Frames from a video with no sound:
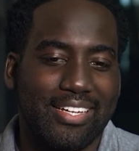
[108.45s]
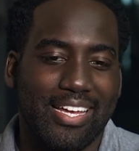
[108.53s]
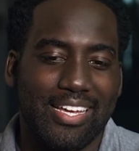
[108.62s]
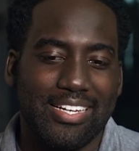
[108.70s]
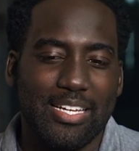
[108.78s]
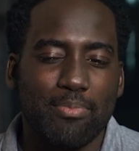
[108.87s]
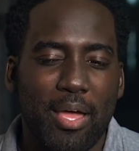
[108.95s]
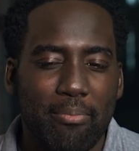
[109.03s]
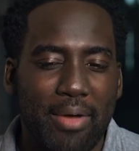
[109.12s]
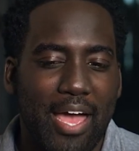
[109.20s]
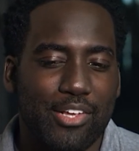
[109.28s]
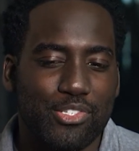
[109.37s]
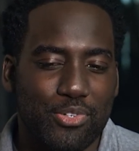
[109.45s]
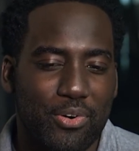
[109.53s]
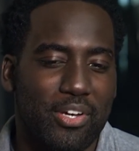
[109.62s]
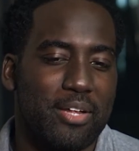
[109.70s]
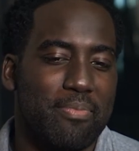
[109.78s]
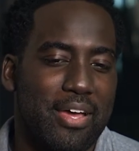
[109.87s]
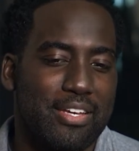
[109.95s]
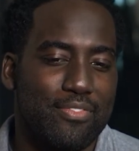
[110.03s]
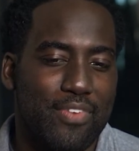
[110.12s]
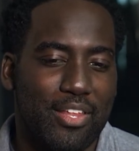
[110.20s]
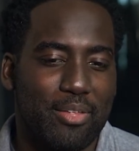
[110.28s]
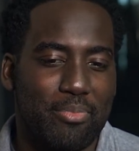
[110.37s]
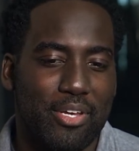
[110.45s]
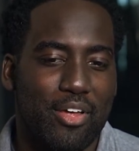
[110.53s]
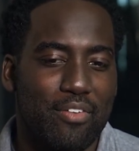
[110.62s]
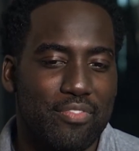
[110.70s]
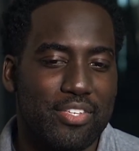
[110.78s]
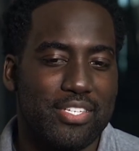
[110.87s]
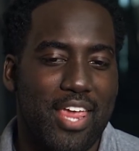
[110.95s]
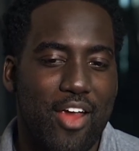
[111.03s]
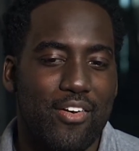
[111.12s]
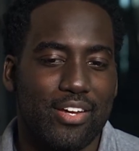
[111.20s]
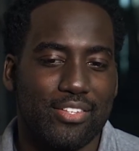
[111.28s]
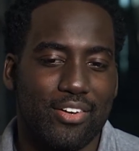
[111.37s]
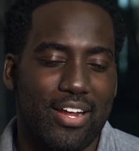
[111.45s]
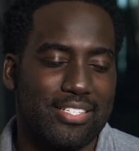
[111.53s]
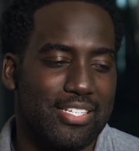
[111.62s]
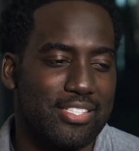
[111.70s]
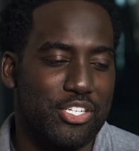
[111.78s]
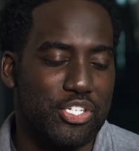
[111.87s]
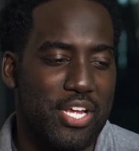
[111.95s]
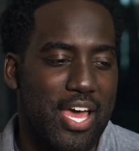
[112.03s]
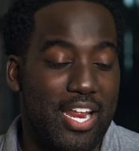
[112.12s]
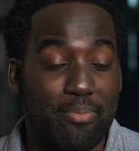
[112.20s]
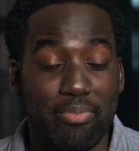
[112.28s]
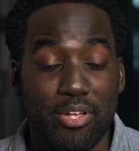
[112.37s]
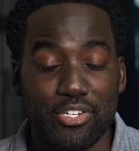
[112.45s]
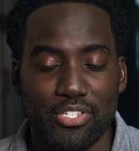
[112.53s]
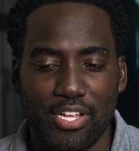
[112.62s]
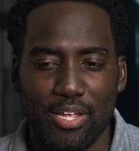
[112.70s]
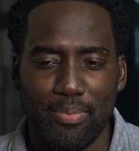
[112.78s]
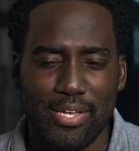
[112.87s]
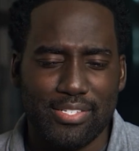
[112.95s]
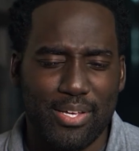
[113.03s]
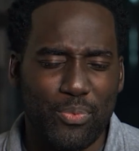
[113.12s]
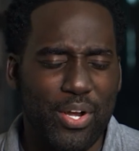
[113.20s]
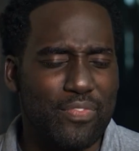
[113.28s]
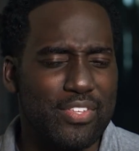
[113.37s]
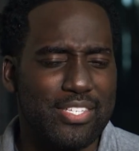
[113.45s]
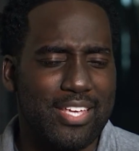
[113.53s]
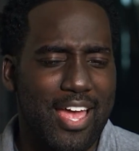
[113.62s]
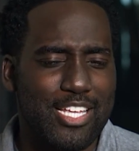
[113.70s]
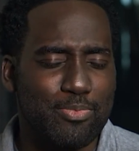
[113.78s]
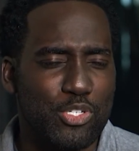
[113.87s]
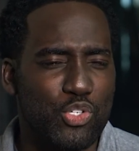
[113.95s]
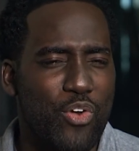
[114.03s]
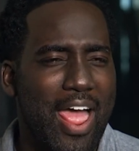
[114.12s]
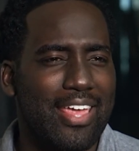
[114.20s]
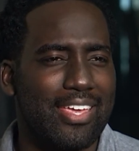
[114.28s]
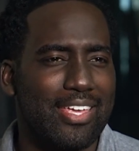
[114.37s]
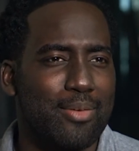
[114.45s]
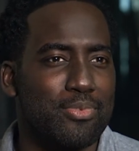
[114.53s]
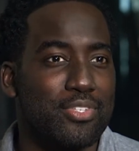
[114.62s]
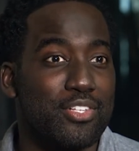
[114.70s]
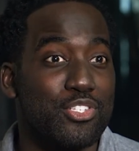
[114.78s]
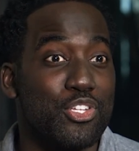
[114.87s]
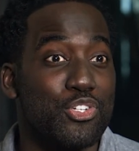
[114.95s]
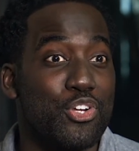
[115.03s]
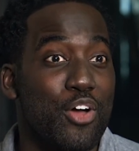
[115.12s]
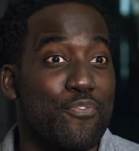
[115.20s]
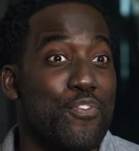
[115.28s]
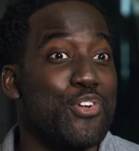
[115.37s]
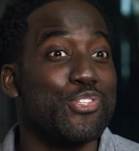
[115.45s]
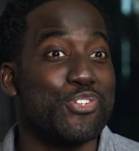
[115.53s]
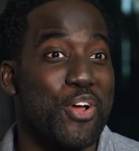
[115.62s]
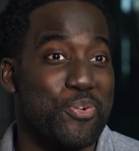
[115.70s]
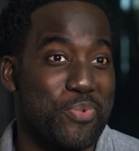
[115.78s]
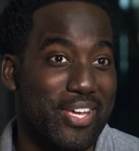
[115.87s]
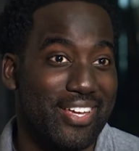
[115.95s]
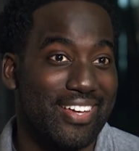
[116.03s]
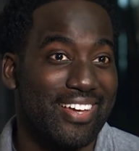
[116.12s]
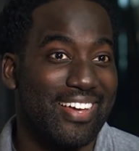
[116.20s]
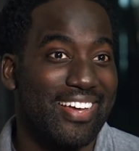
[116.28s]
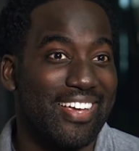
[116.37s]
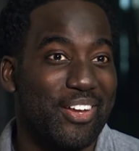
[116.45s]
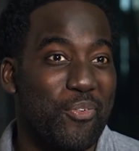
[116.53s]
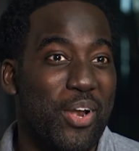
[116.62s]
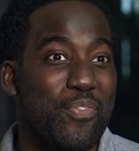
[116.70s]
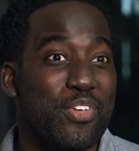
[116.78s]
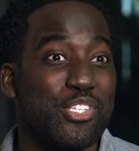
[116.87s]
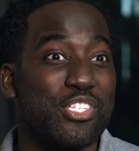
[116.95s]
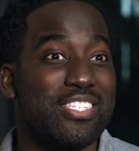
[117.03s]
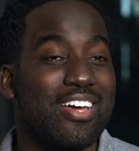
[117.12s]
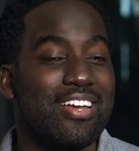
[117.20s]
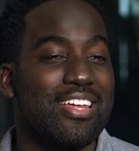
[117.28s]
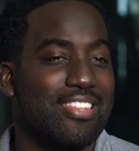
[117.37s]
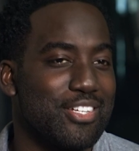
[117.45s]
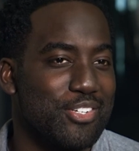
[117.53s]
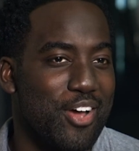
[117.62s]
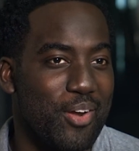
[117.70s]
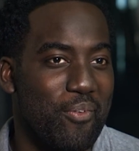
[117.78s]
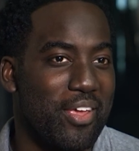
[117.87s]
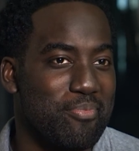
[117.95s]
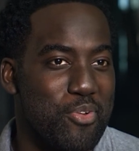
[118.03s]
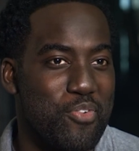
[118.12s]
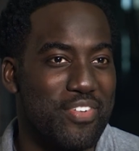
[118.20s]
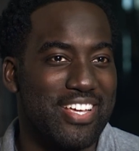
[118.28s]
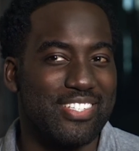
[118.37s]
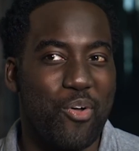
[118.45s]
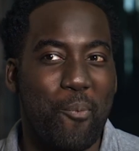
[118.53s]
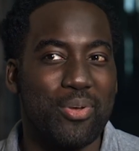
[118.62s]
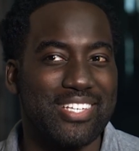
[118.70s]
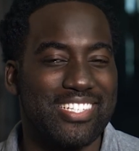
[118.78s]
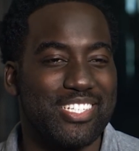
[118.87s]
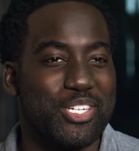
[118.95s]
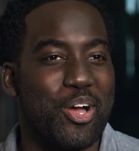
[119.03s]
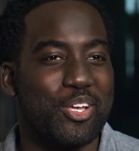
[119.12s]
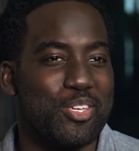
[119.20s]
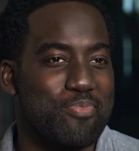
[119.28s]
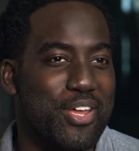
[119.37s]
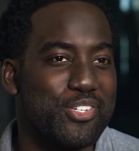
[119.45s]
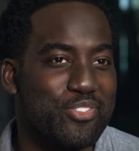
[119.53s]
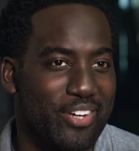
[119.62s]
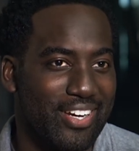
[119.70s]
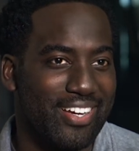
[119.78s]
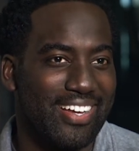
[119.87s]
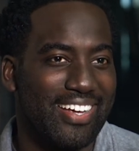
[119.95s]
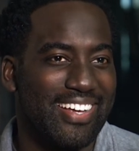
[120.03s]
And in my backstory and in my development of this character, I said to Chad, I pitched to him, I said, what if this guy's been tracking him since the first John Wick? You know, what if he's studying the John Wick movies almost as a documentary?